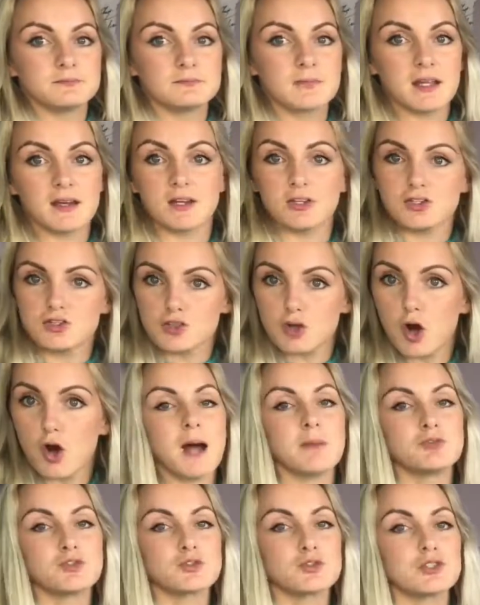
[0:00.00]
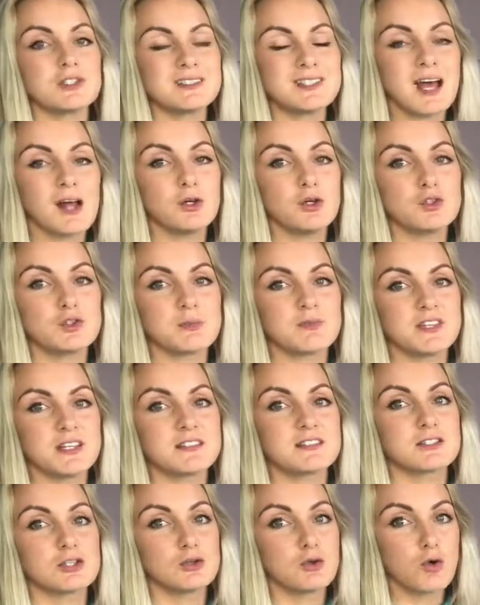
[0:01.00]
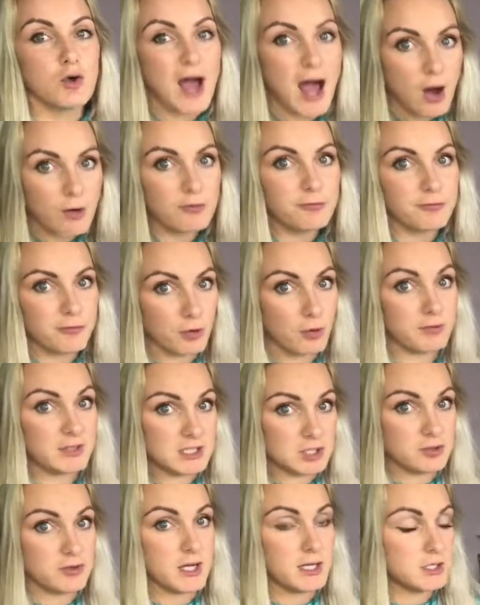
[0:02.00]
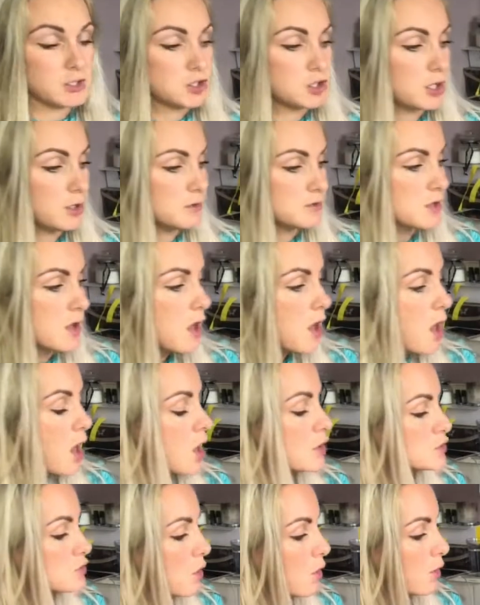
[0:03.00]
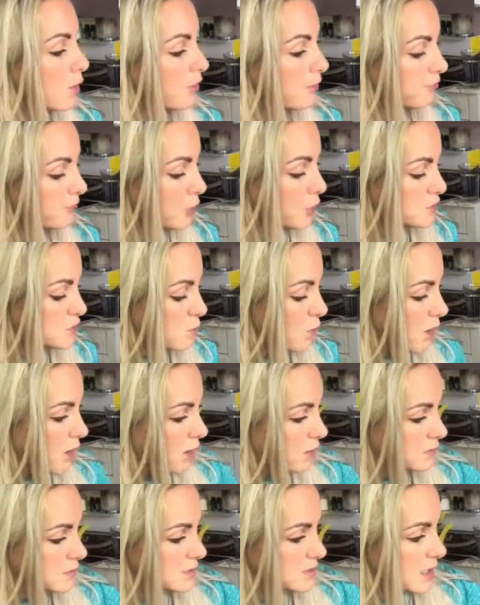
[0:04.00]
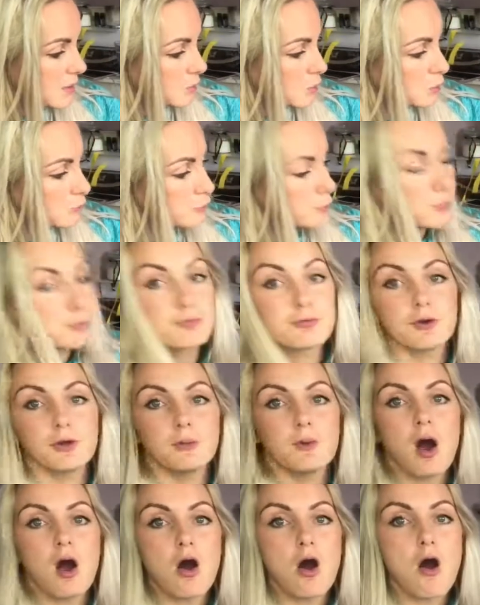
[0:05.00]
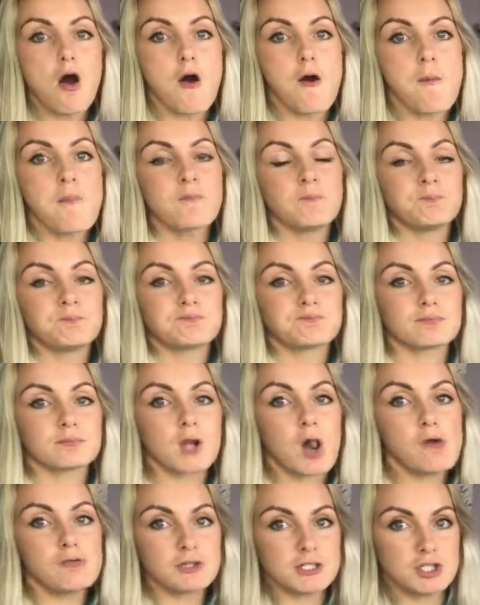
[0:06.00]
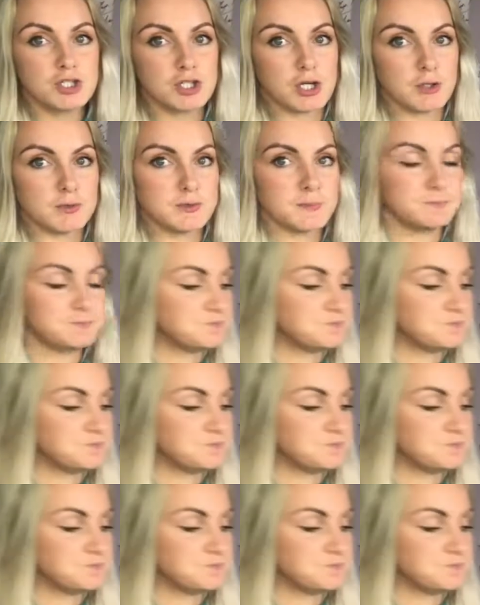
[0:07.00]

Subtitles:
They can just go. I'm just going to tell you some things to look out for in your training shoes. So the first ones I'm going to run through are running shoes.